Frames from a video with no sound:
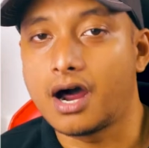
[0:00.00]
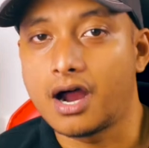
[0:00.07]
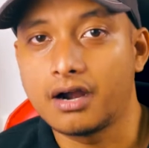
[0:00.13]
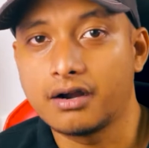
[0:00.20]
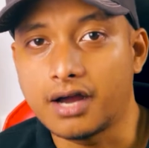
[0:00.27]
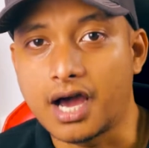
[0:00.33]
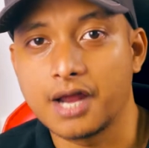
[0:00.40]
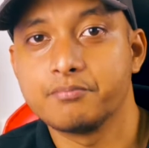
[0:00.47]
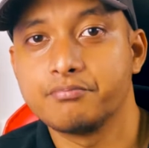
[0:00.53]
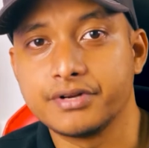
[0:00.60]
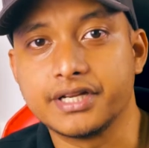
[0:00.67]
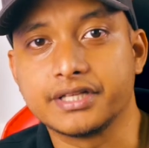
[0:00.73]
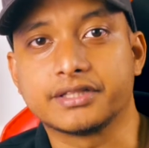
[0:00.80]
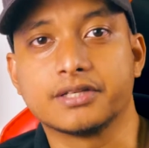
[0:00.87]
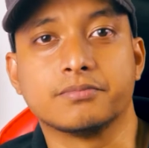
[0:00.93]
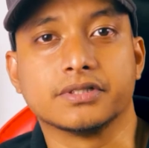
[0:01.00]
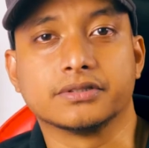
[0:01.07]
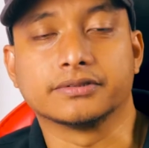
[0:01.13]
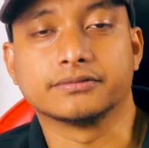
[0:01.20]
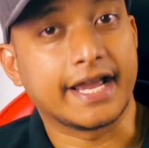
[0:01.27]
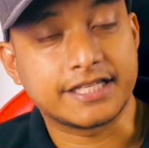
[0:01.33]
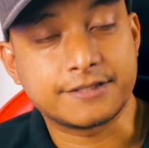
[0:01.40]
are unpredictable,
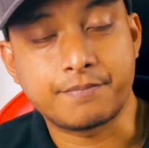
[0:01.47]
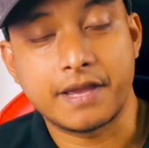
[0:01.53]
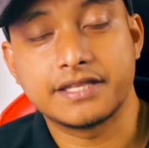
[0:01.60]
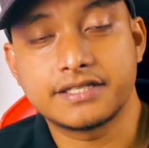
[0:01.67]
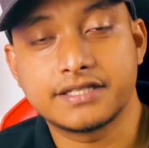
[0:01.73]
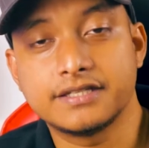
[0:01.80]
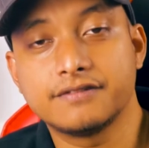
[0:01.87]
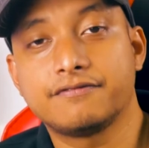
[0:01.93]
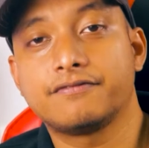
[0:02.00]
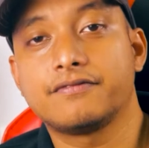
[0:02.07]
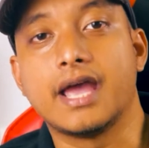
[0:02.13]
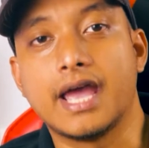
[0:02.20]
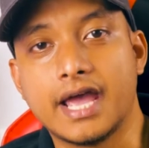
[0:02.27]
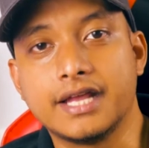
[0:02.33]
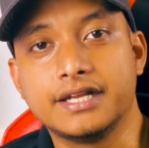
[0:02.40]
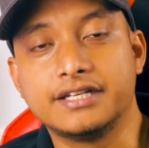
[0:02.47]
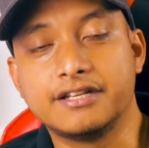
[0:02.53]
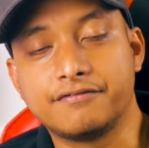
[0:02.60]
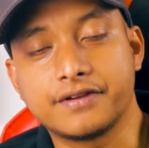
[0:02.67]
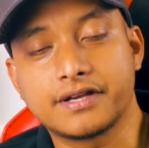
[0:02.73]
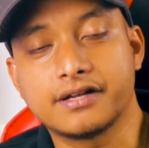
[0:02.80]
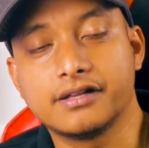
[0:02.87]
expensive, and
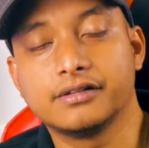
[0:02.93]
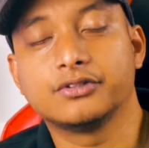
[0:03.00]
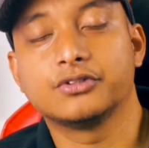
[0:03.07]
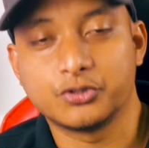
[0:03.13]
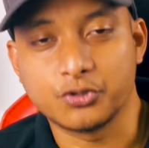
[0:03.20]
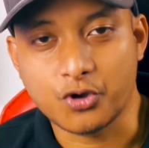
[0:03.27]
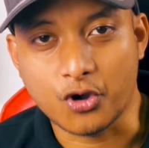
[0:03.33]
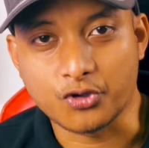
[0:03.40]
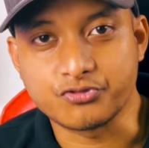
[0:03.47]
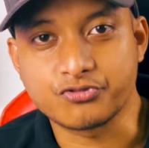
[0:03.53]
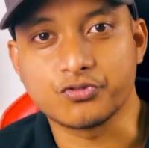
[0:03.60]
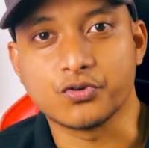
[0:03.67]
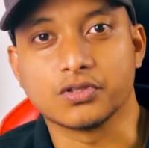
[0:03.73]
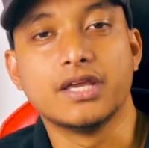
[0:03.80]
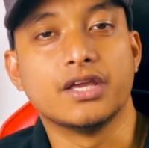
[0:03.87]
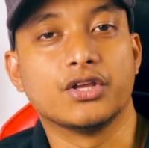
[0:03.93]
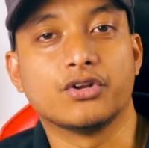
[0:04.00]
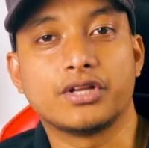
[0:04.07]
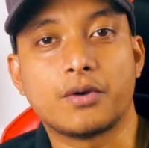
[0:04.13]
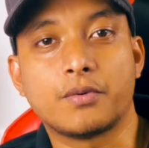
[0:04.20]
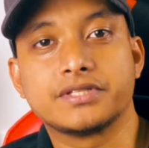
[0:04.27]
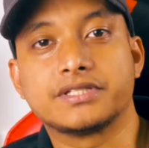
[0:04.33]
difficult to control.
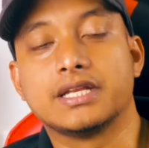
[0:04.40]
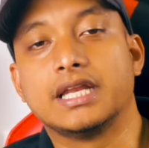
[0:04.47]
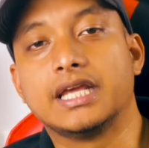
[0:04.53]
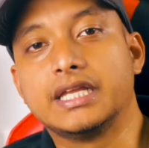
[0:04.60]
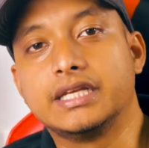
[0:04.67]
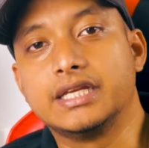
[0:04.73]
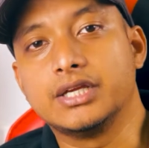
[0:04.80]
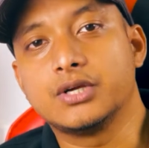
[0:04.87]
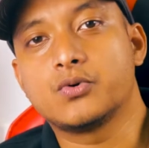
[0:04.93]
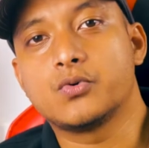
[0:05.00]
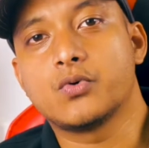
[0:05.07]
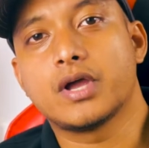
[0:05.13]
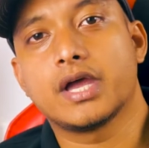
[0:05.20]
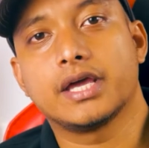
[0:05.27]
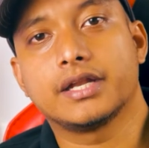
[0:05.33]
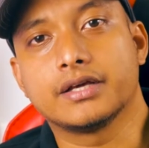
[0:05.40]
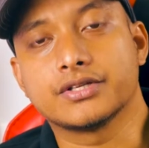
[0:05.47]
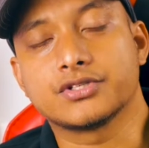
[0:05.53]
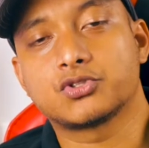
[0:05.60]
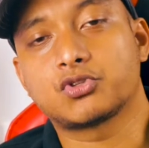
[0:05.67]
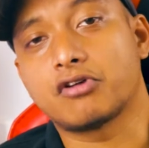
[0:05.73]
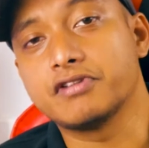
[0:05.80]
There was a lady who had a
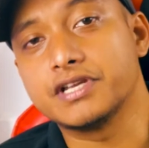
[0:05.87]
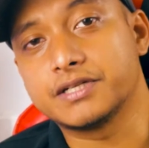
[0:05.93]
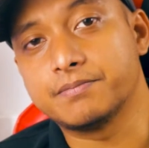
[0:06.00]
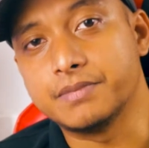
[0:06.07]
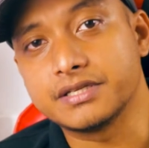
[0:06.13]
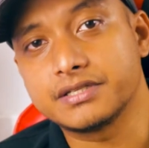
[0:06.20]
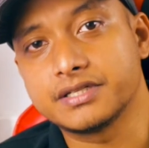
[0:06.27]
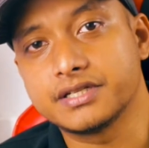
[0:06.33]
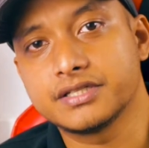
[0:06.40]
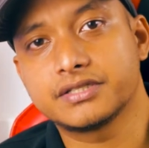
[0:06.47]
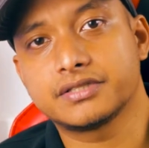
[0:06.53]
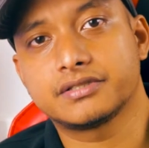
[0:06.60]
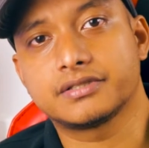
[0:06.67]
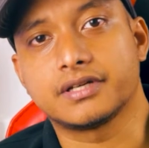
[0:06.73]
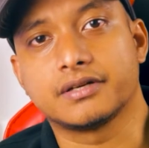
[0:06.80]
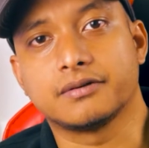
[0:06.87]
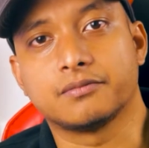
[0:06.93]
storage business